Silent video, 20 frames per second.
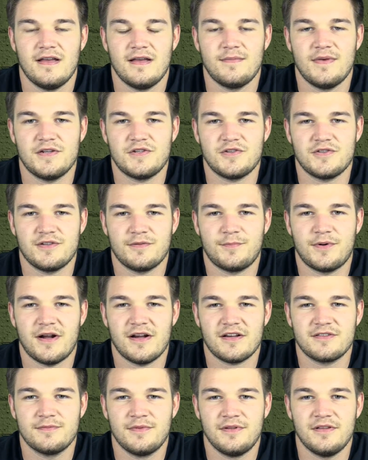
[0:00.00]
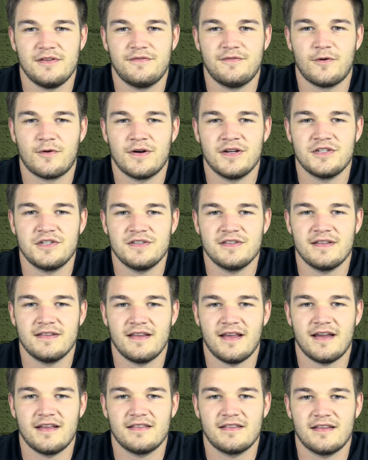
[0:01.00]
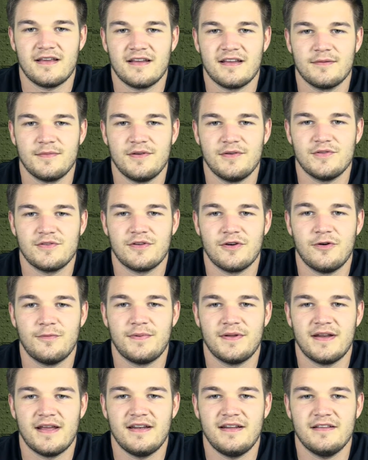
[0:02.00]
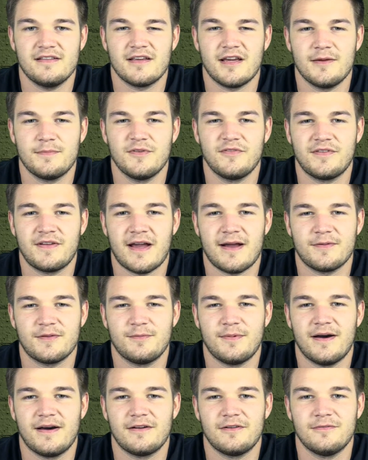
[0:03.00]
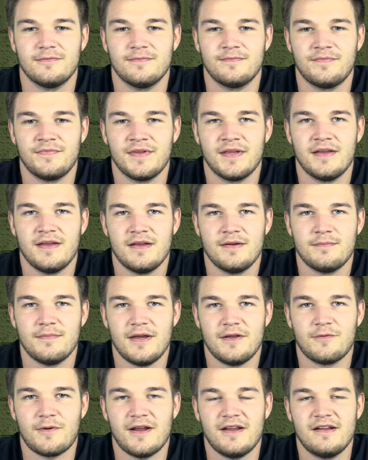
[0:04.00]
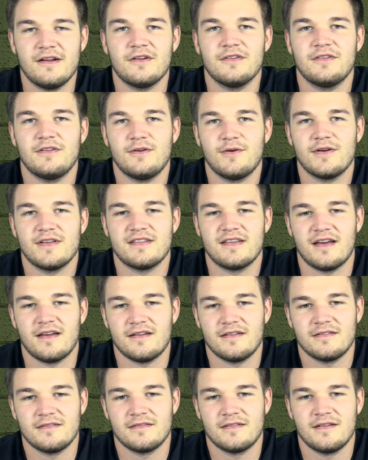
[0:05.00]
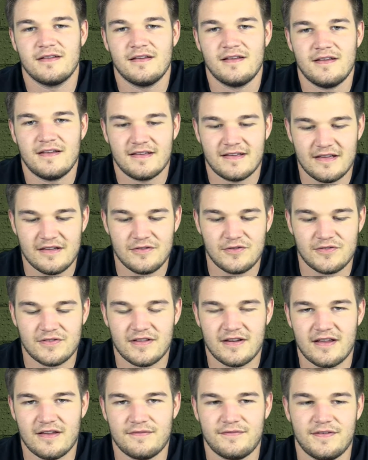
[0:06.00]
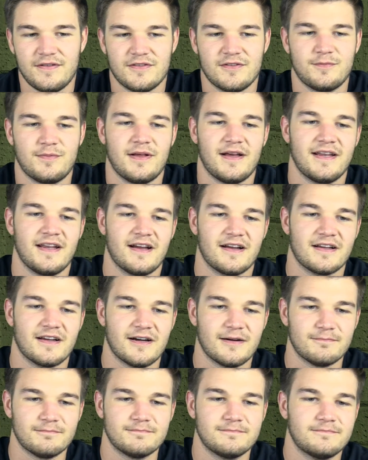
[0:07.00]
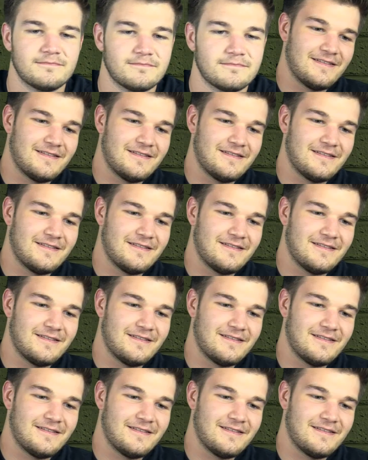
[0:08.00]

It measures approximately 4 inches in length and can be used to open any type of capped bottle, made right here in the USA. Get yours today at FieldSupply.com.